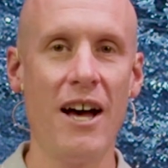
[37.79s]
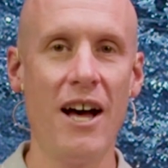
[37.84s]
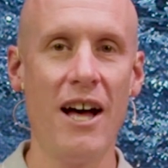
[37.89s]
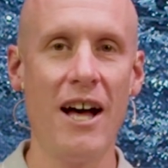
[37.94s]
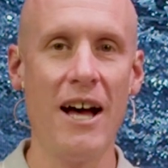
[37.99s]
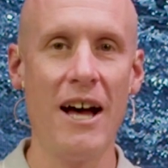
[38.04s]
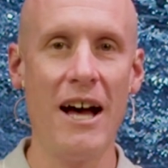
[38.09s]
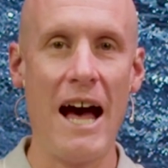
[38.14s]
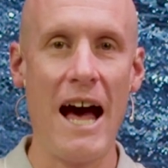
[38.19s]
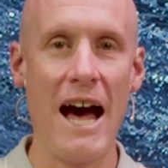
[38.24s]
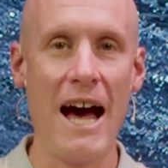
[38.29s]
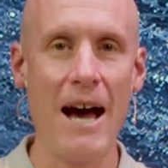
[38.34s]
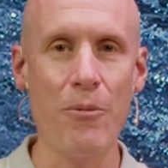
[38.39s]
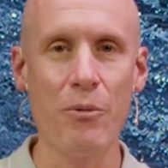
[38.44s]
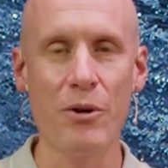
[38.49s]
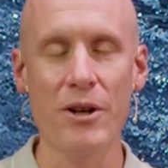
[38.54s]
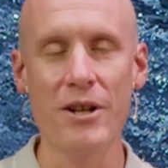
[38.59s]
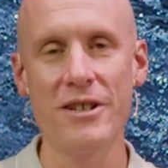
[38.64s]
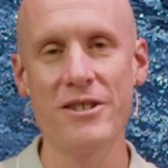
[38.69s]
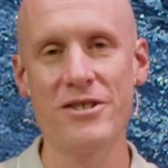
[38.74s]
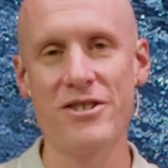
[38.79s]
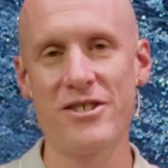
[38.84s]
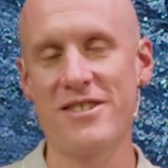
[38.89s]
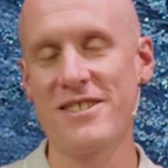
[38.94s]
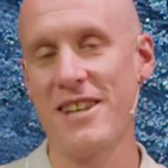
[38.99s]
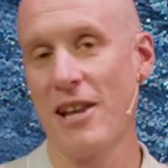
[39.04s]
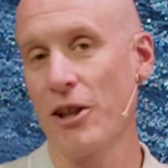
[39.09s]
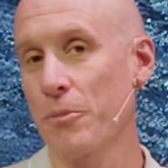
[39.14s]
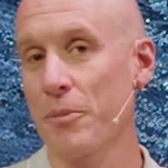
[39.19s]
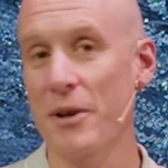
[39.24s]
uh, I want to just
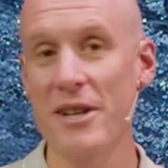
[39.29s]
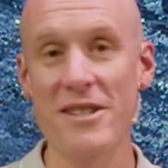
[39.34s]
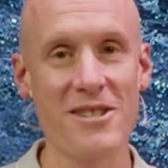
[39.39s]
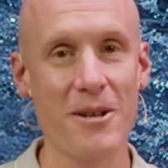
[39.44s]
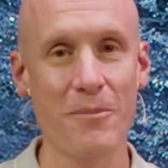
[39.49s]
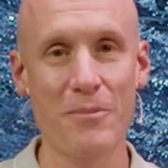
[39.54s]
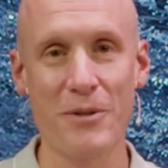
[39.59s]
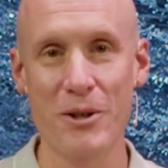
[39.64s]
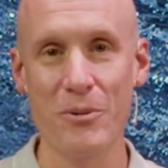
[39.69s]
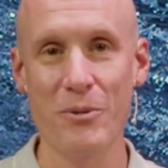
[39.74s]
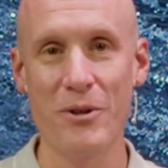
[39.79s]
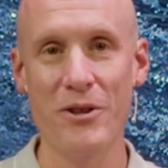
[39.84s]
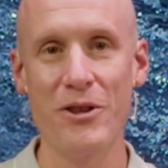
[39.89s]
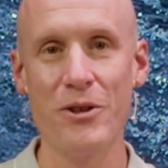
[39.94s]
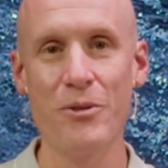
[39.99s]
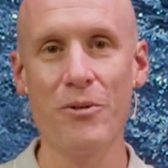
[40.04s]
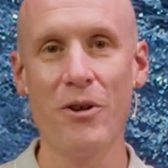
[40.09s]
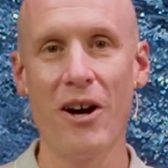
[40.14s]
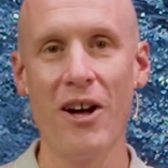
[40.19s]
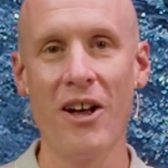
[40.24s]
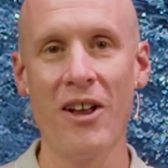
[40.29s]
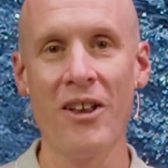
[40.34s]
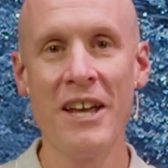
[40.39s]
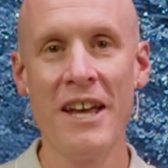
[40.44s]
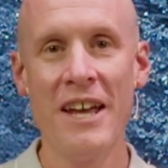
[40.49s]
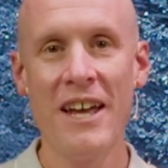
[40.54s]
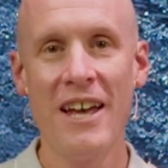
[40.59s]
celebrate something with you all.